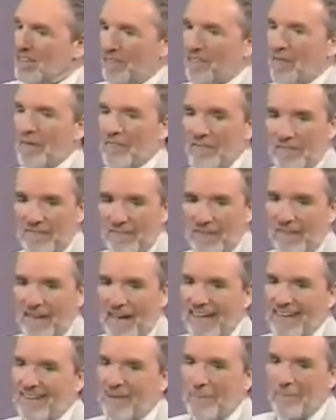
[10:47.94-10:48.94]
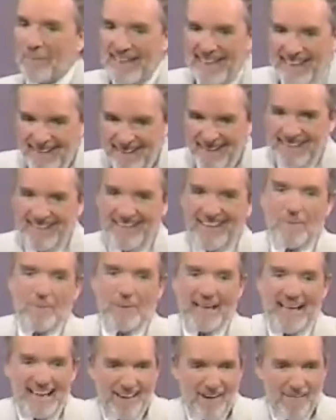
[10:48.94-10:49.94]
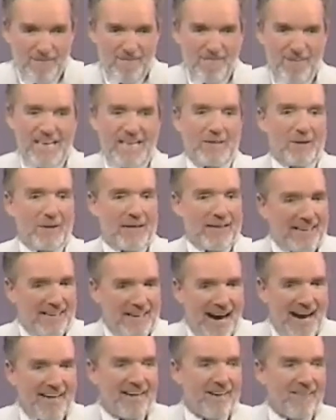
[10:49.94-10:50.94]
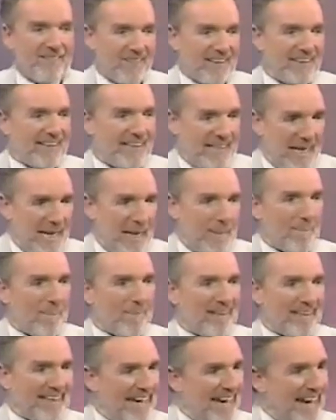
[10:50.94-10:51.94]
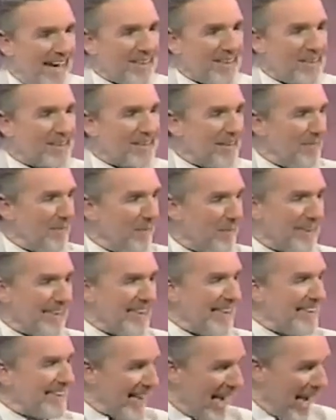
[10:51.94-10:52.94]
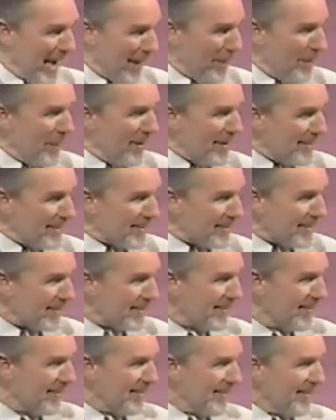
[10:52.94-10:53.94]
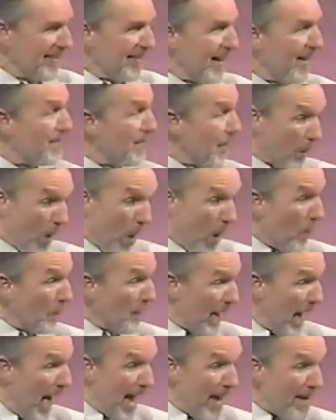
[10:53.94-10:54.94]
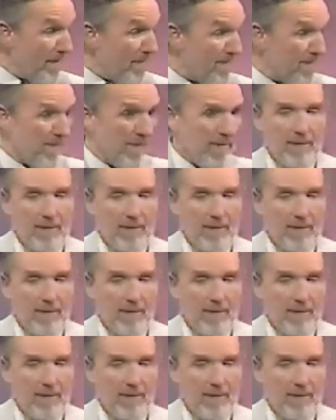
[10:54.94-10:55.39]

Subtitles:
further than that. Can you begin to feel a kind of a deep connection with these elements of your own life?